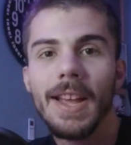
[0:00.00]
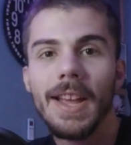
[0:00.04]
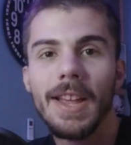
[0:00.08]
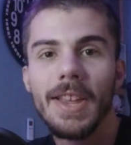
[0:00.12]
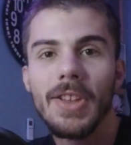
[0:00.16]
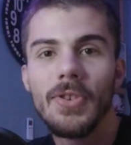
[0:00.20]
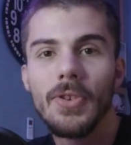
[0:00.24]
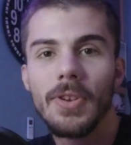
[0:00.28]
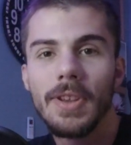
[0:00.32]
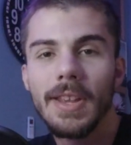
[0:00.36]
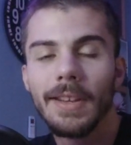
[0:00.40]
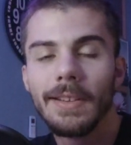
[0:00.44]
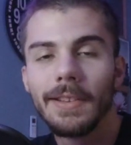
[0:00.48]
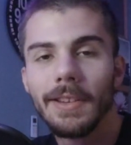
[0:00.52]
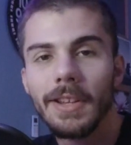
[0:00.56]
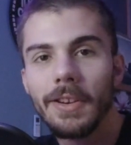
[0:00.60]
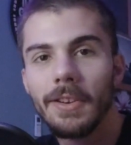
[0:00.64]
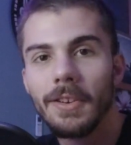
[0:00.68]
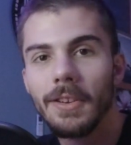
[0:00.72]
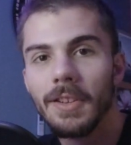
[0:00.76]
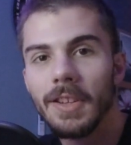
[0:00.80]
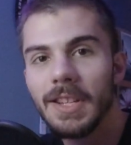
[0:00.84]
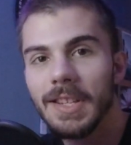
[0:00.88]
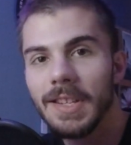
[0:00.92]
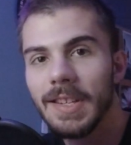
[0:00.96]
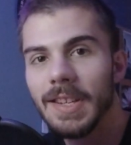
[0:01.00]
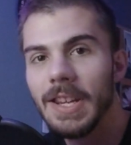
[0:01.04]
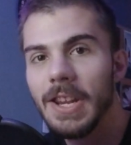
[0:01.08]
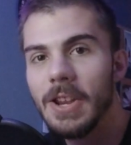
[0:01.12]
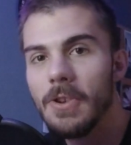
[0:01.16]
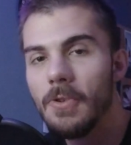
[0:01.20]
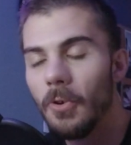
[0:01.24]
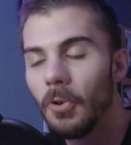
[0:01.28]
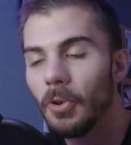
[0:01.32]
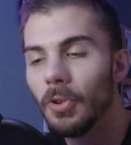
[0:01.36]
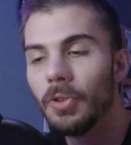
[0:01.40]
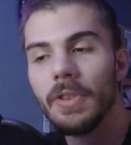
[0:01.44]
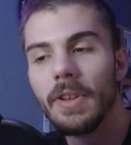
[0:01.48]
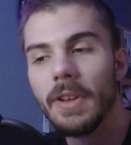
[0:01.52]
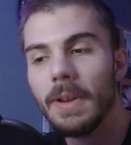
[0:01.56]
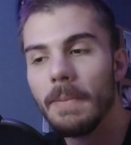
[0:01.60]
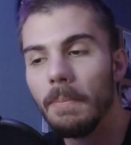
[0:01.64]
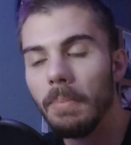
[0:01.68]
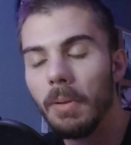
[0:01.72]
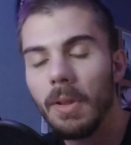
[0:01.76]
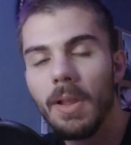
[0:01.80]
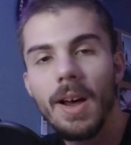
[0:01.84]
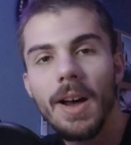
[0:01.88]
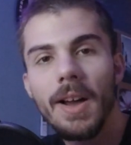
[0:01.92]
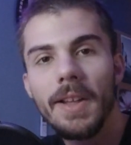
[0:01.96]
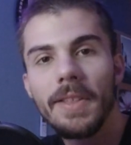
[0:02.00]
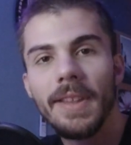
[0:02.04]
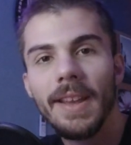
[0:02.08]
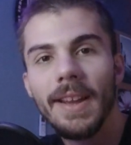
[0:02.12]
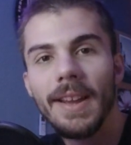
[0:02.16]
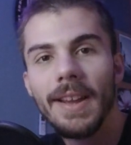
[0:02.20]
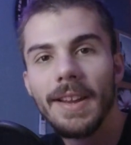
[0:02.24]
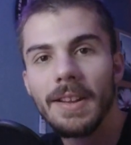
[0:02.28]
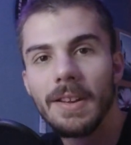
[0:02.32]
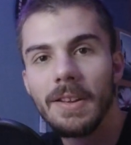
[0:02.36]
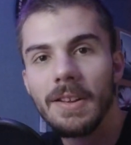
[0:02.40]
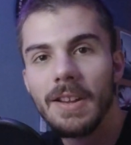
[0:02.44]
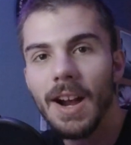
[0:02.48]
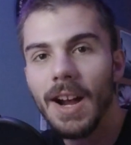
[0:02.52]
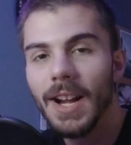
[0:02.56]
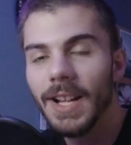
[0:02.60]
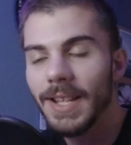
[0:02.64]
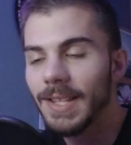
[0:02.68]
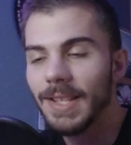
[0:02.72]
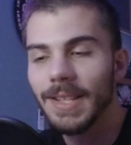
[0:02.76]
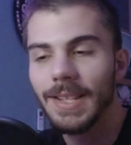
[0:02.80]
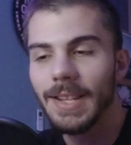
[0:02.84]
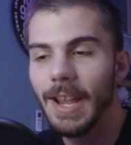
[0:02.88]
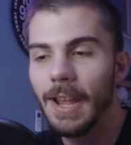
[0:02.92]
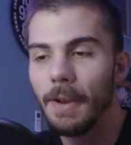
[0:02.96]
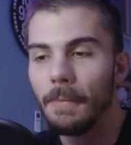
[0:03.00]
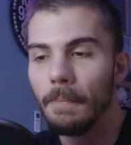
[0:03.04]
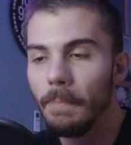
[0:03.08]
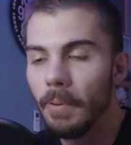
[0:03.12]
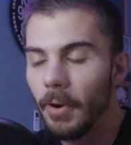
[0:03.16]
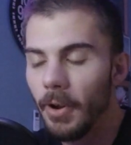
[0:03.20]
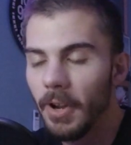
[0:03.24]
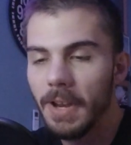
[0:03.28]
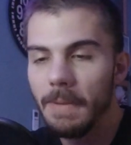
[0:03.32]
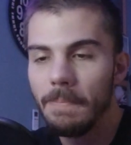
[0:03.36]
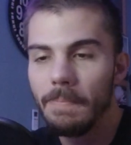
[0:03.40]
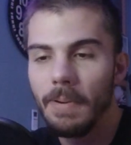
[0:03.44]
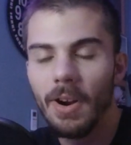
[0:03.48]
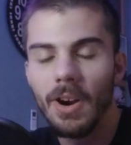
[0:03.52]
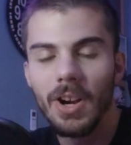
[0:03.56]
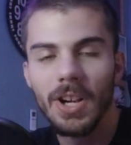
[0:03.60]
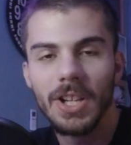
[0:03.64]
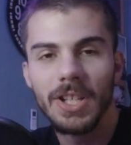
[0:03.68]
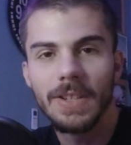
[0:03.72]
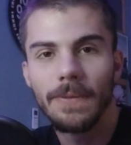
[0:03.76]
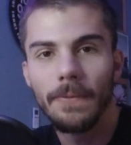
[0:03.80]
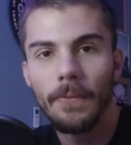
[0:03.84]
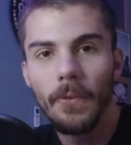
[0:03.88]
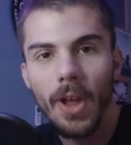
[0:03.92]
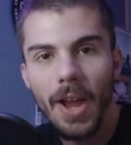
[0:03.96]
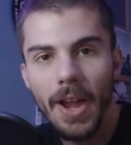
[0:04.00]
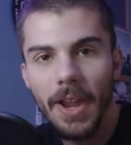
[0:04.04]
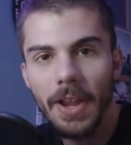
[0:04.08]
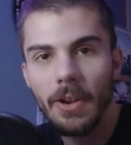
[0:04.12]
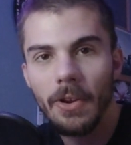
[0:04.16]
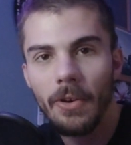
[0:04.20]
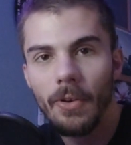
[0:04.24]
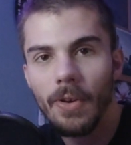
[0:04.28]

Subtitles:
You can literally see all the blood, guts and body parts flying